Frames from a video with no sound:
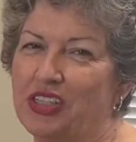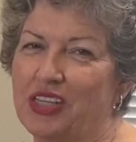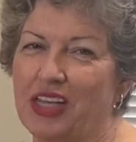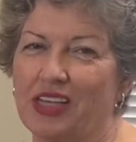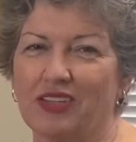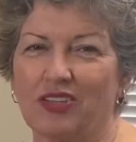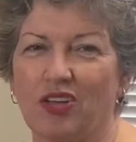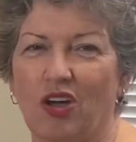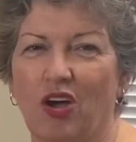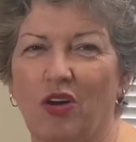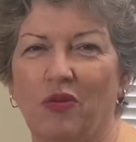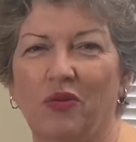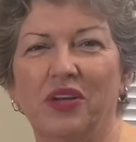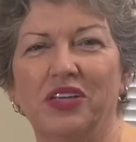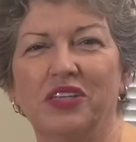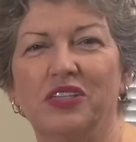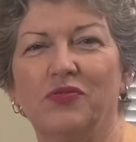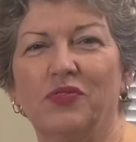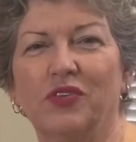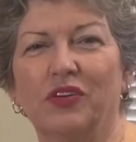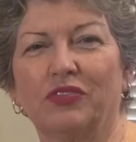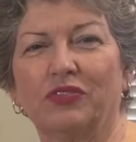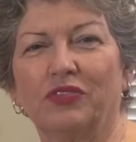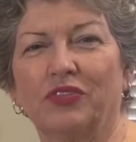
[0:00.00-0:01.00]
as always,
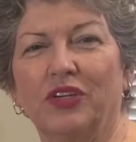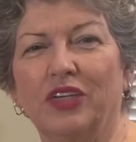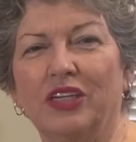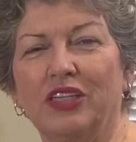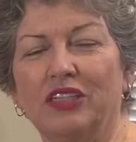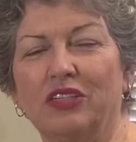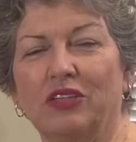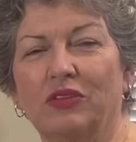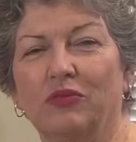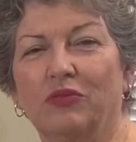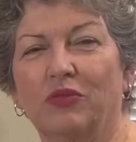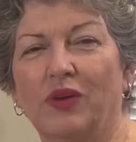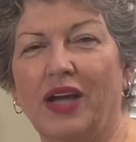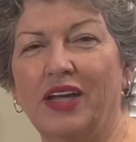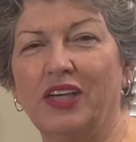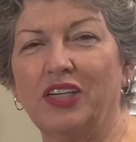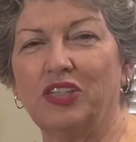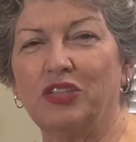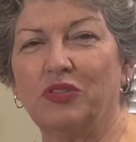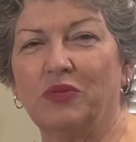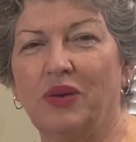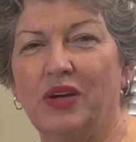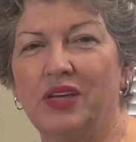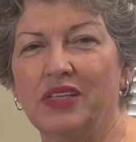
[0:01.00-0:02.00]
feel free to write
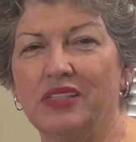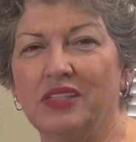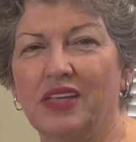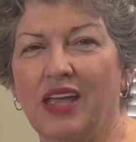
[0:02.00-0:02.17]
to us